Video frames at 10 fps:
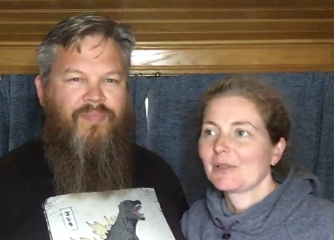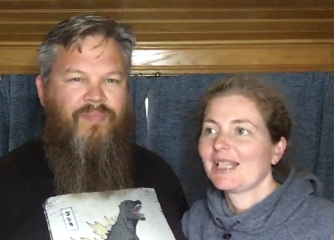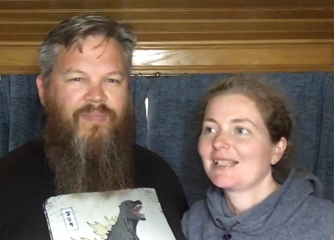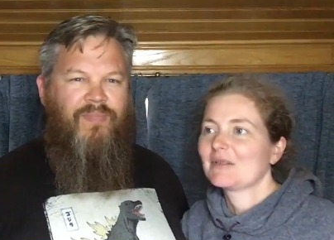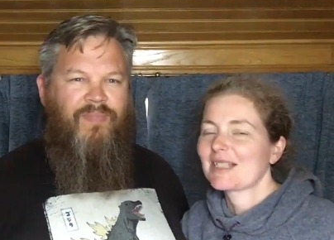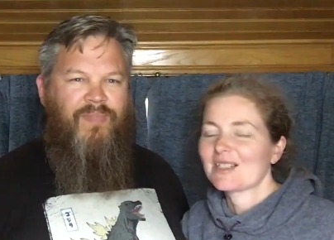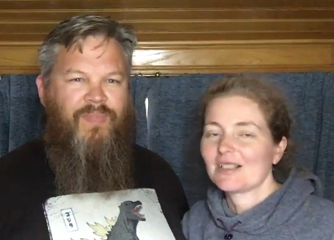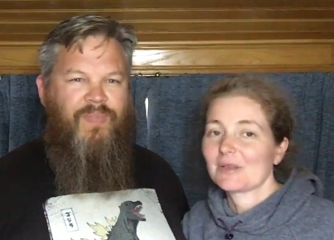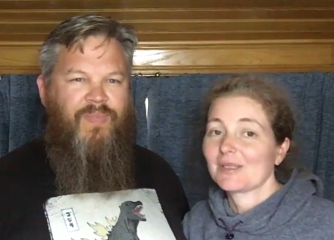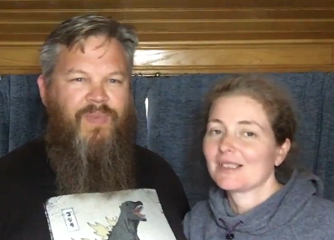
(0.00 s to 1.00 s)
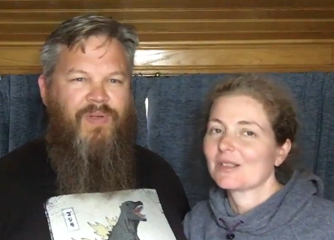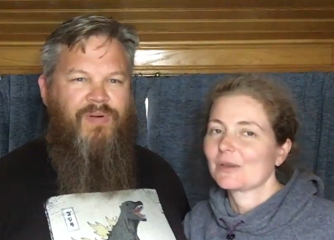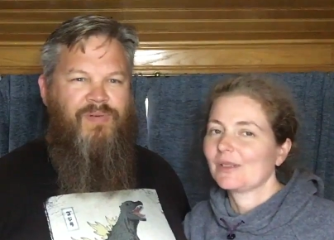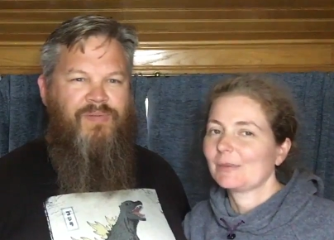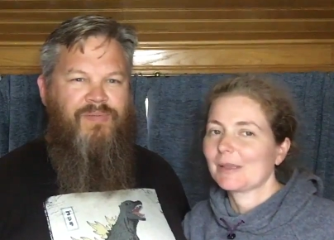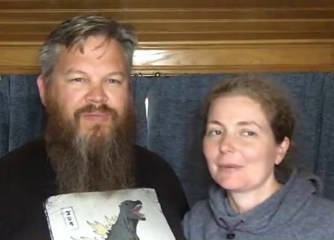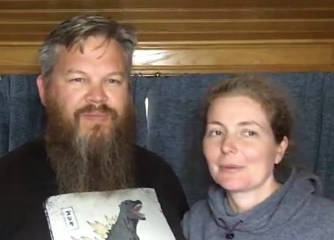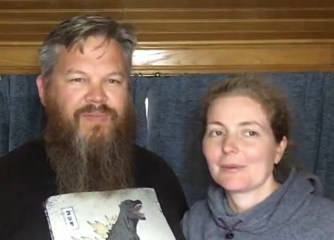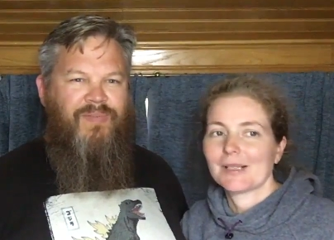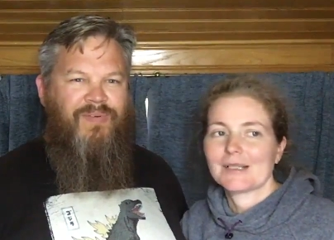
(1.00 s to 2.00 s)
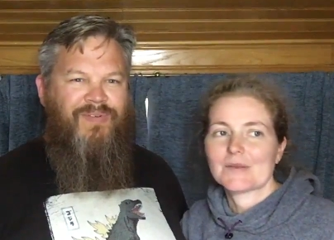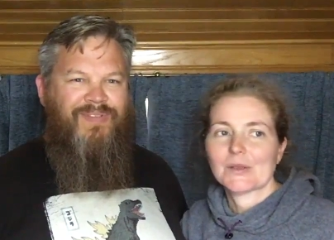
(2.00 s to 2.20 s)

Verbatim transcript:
Speaker 1: we, we decided we needed toilet paper. We ran out of